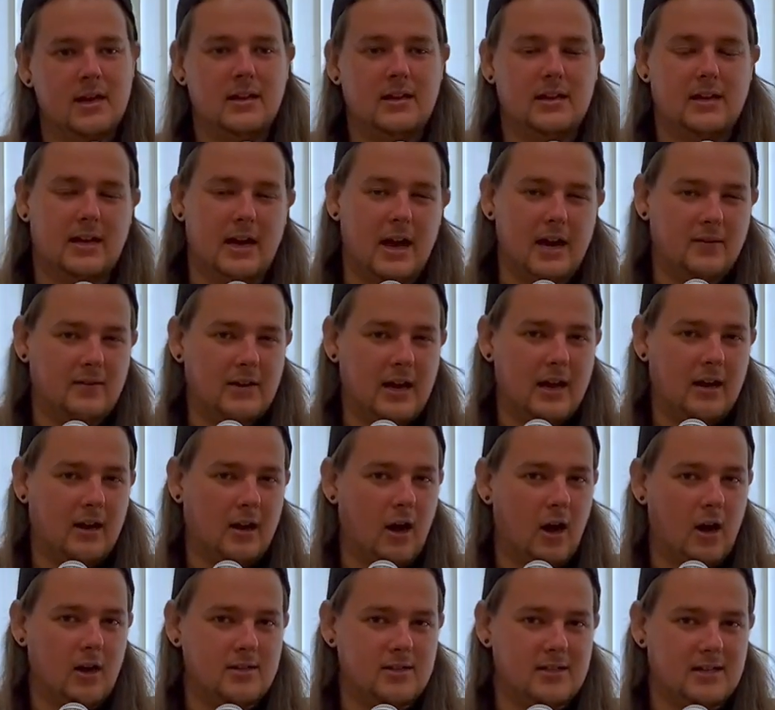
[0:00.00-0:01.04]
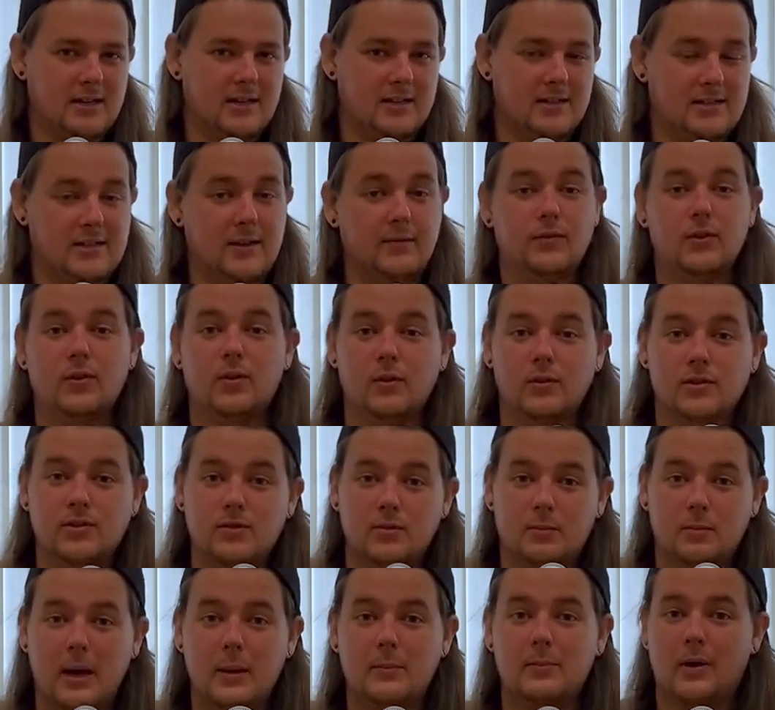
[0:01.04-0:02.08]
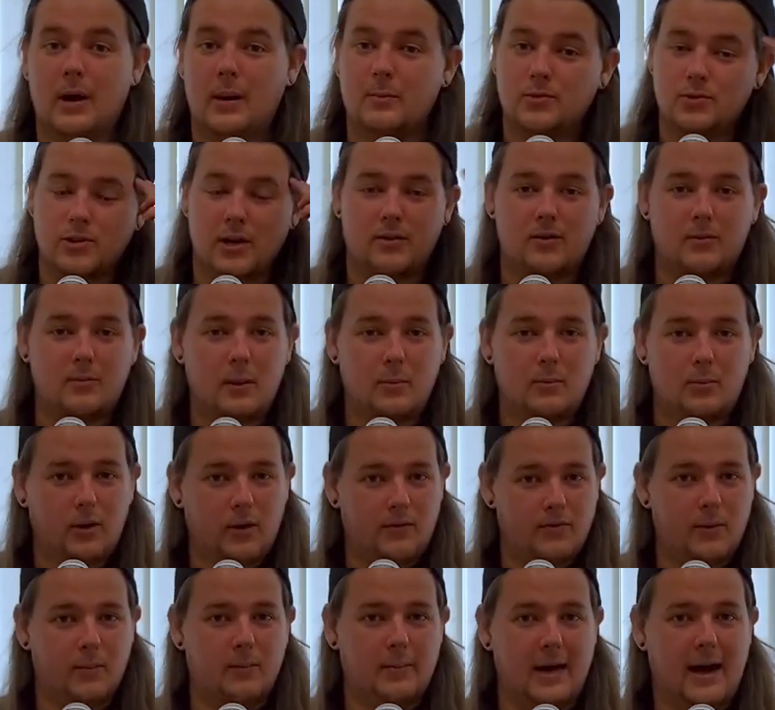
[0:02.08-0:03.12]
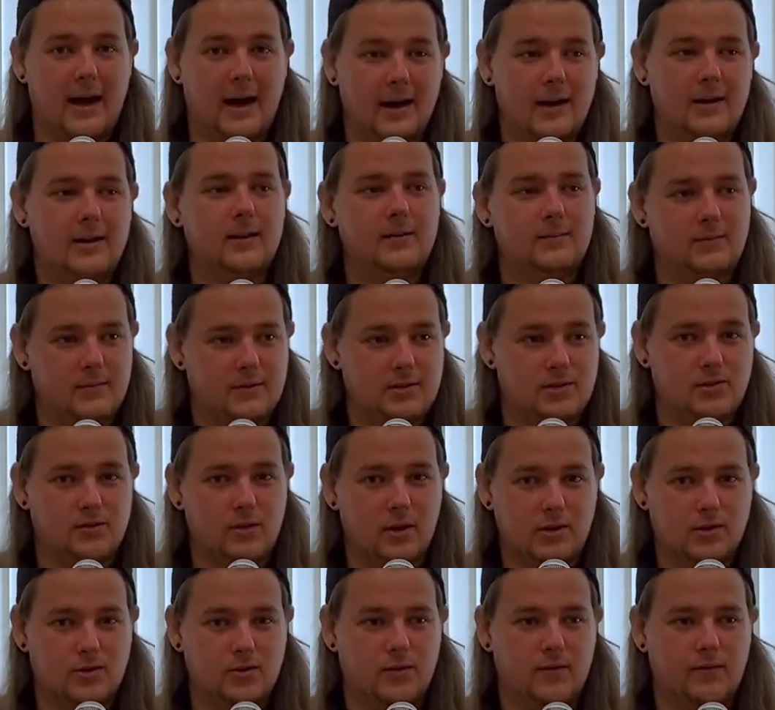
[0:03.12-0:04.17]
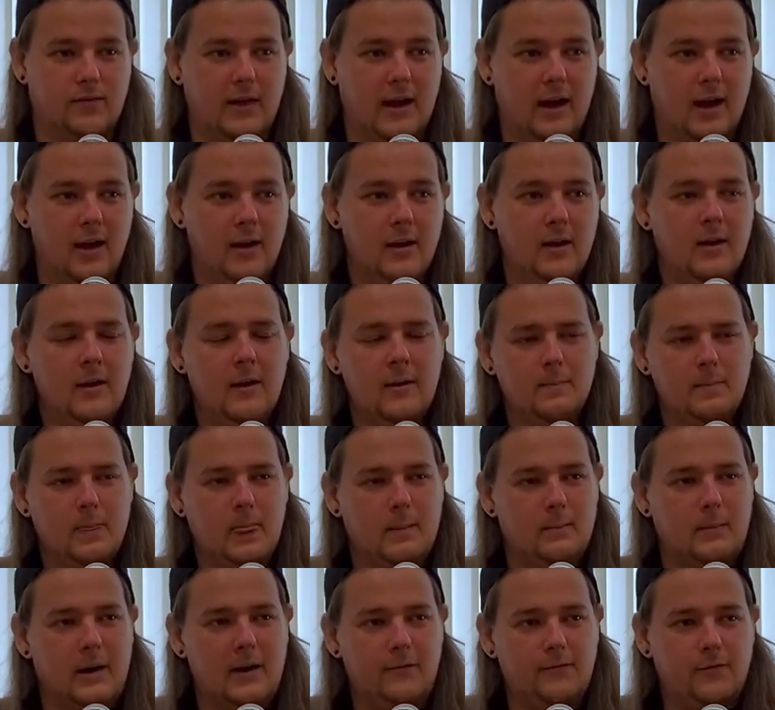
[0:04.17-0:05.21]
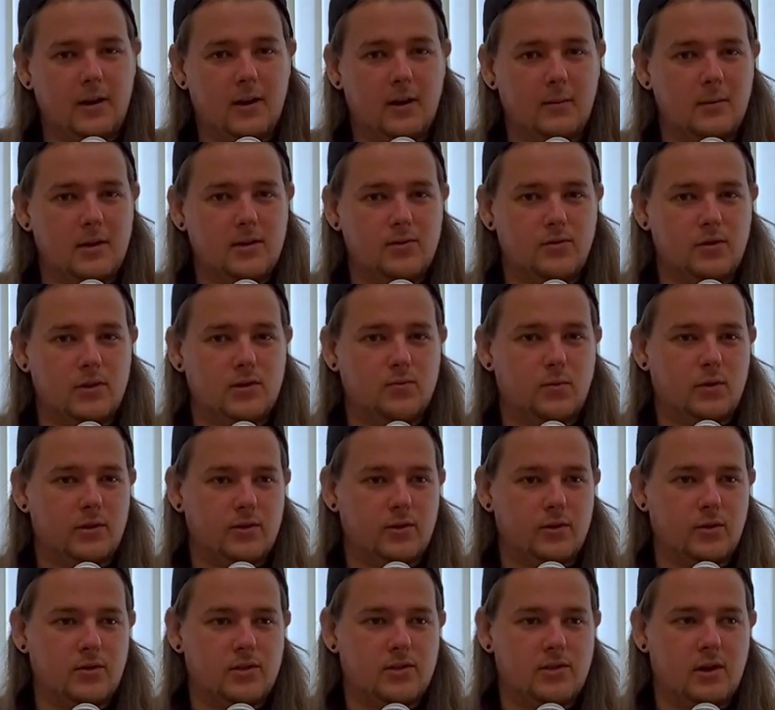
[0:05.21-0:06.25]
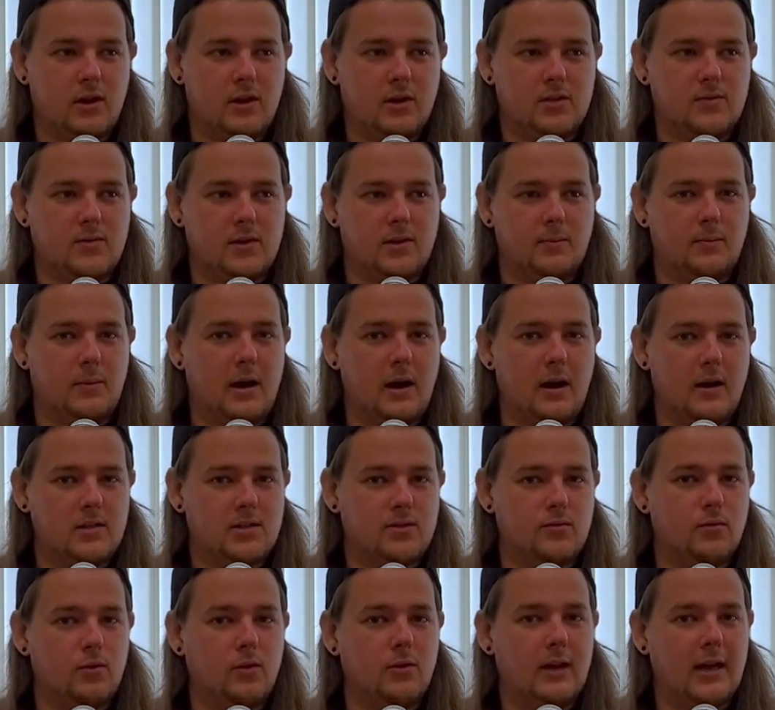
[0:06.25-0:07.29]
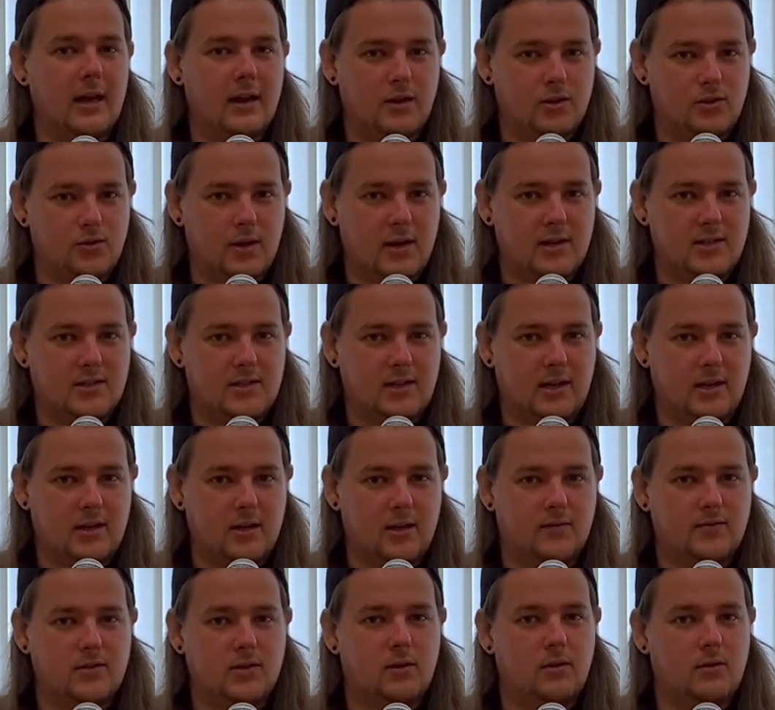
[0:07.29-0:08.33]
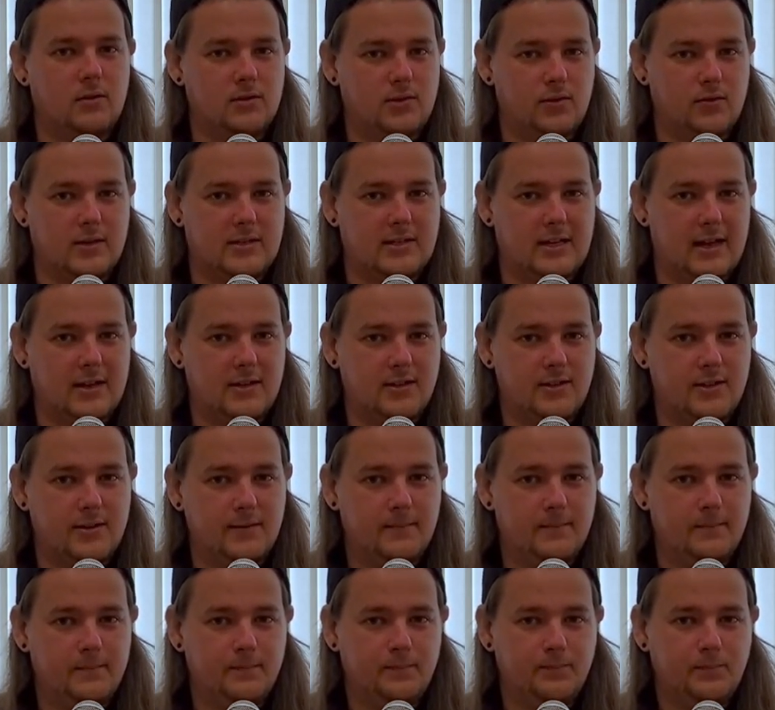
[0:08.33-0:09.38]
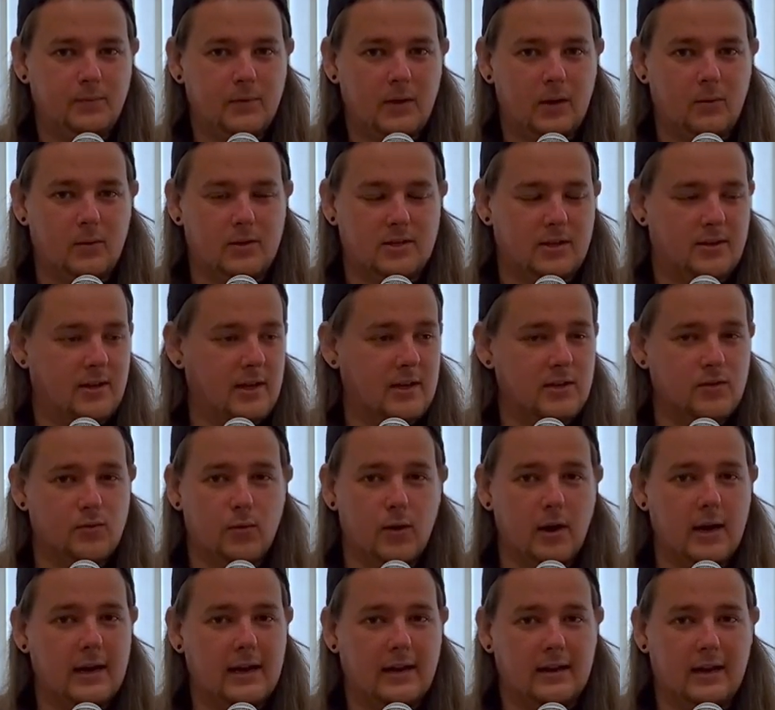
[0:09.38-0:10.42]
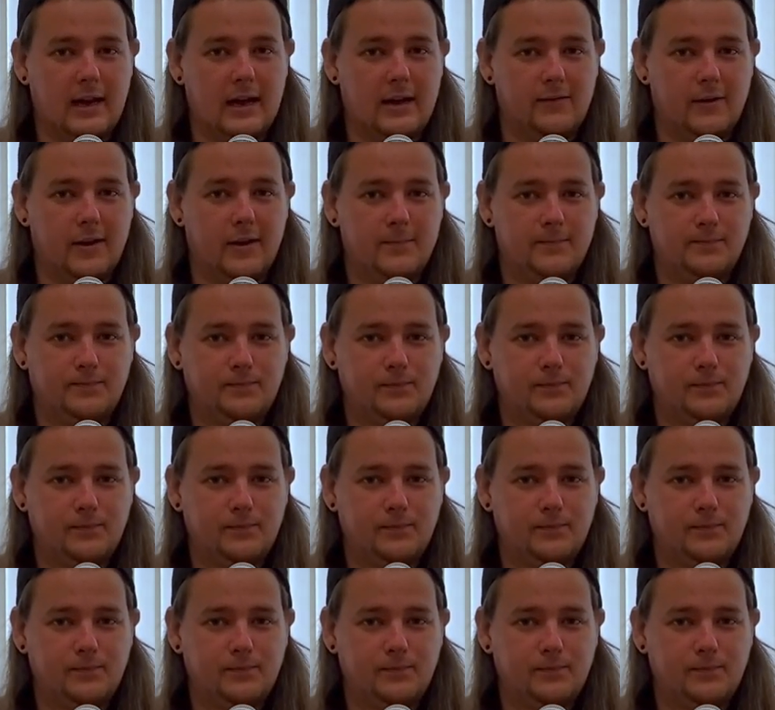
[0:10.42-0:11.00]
You kind of get lost, and it's difficult to remember. I'm trying to remember off the bat the structure of that. My Friend of Misery is one of those songs where the parts are all interesting enough to hold your attention, which I think is really clever.